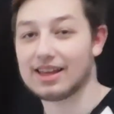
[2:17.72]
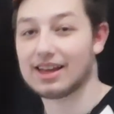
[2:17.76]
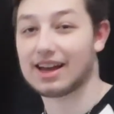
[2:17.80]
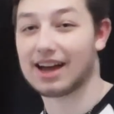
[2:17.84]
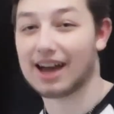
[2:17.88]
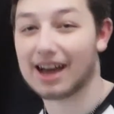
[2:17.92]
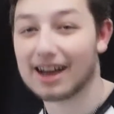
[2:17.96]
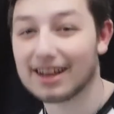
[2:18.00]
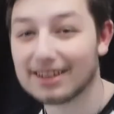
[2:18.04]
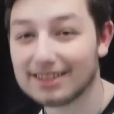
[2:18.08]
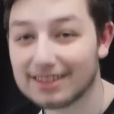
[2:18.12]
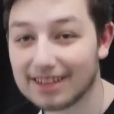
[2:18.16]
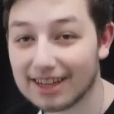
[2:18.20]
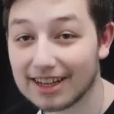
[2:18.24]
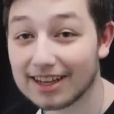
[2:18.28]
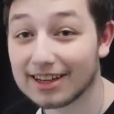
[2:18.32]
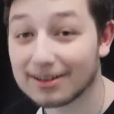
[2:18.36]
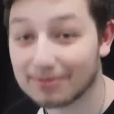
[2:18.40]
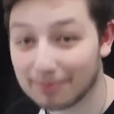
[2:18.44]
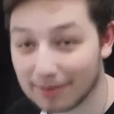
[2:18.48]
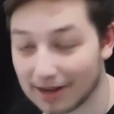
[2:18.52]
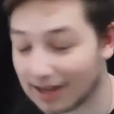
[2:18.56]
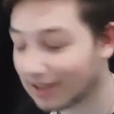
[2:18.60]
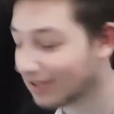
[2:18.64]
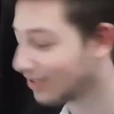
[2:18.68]
I
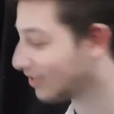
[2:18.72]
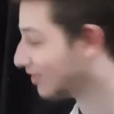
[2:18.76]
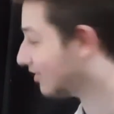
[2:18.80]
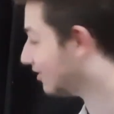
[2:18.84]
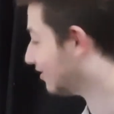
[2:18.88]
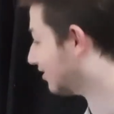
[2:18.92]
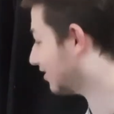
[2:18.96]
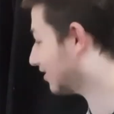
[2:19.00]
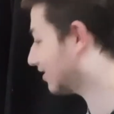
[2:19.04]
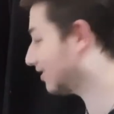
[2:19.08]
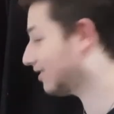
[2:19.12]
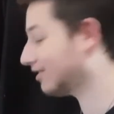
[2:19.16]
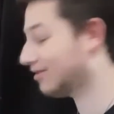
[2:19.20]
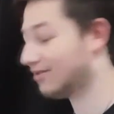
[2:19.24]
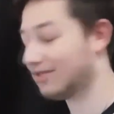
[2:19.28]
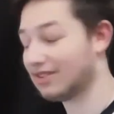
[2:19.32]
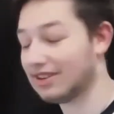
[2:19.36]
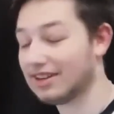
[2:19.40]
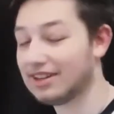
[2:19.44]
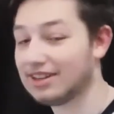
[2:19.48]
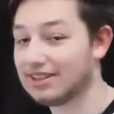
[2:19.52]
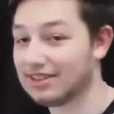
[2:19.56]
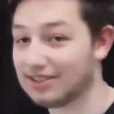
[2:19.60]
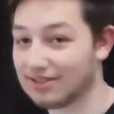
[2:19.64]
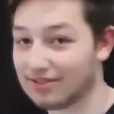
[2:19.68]
take my dog,
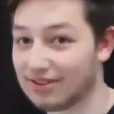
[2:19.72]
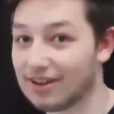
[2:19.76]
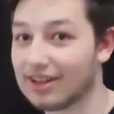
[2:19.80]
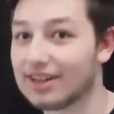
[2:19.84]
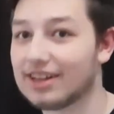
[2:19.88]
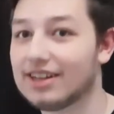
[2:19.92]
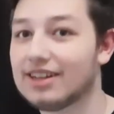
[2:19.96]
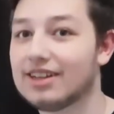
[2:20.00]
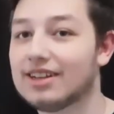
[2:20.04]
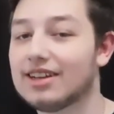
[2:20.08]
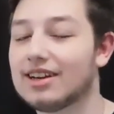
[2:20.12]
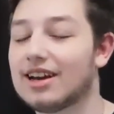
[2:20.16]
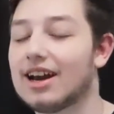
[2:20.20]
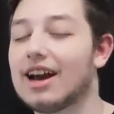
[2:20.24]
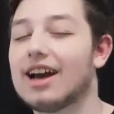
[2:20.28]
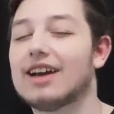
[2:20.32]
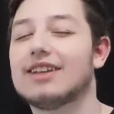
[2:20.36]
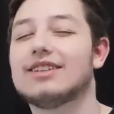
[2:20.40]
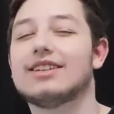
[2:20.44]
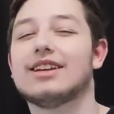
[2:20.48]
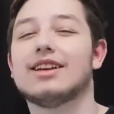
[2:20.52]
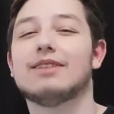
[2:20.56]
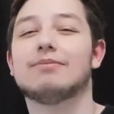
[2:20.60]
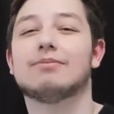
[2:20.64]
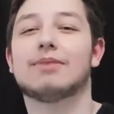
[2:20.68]
right? You ready? I
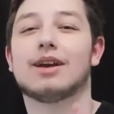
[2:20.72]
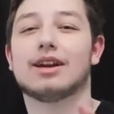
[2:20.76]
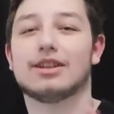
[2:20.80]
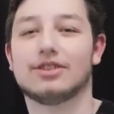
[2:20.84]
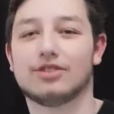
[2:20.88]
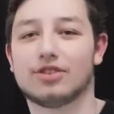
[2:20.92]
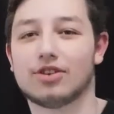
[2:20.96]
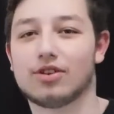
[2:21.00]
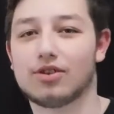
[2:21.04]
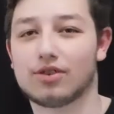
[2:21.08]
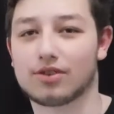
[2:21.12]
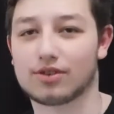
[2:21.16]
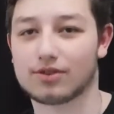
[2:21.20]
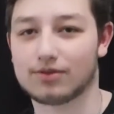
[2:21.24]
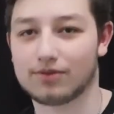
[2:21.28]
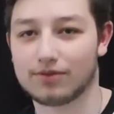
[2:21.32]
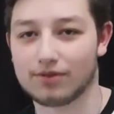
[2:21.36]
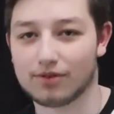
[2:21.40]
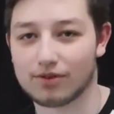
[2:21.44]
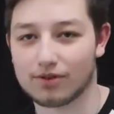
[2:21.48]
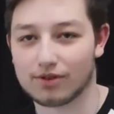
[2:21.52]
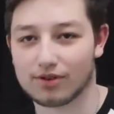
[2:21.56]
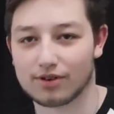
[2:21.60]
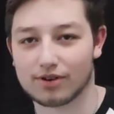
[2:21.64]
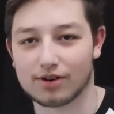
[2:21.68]
take my dog
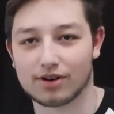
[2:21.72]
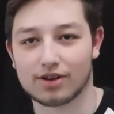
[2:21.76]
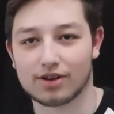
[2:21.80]
for